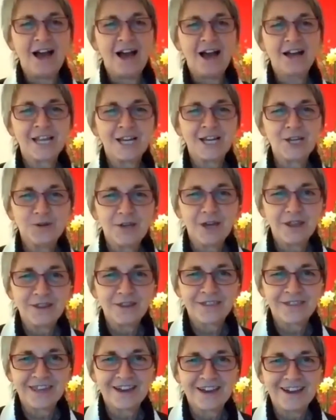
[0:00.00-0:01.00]
I'll tell you
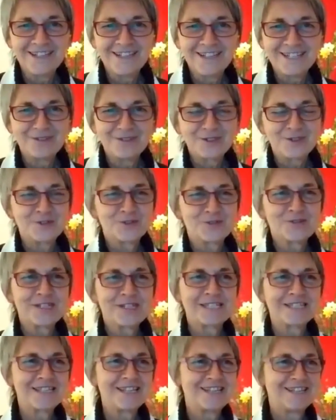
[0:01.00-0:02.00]
another thing I did, which was
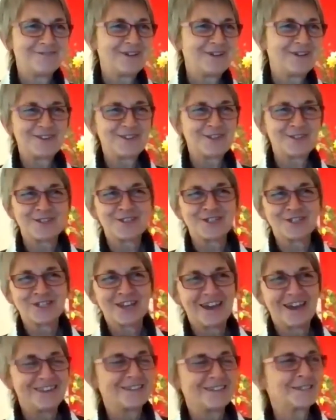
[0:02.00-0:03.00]
really silly, but just to
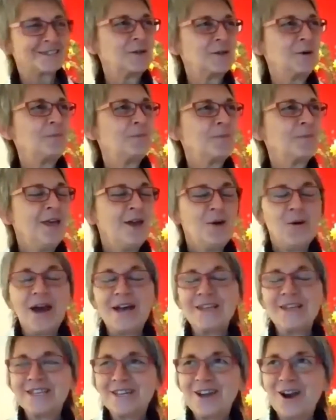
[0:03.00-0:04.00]
share this.
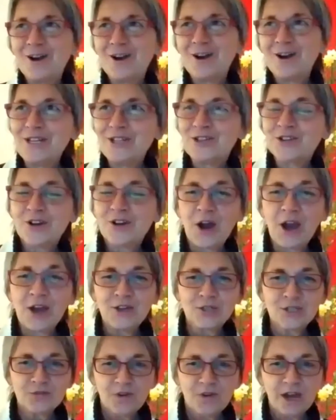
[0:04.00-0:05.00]
As a young mitra,
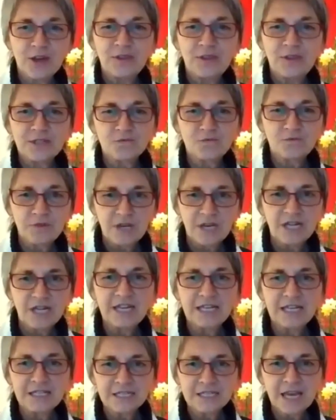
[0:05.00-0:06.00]
I used to write these
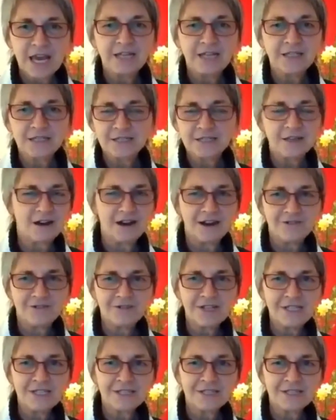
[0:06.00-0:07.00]
really intense
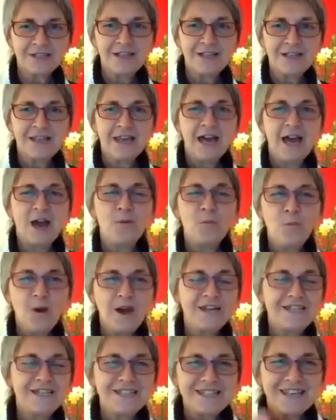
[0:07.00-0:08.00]
diaries. And
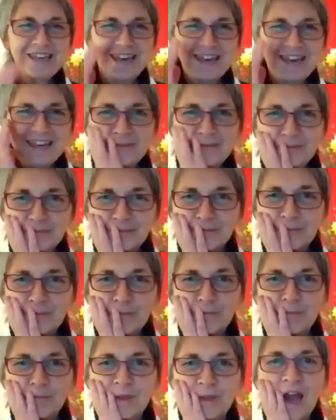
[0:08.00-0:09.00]
one day
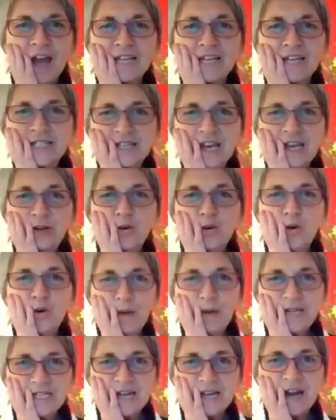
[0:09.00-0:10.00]
I sent
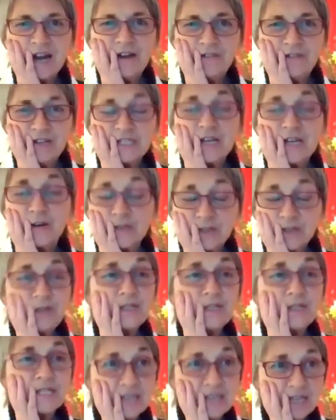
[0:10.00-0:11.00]
all my diaries. I was
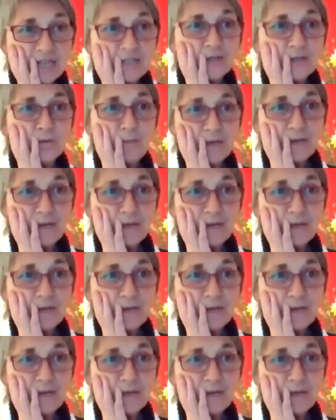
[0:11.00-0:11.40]
going to send all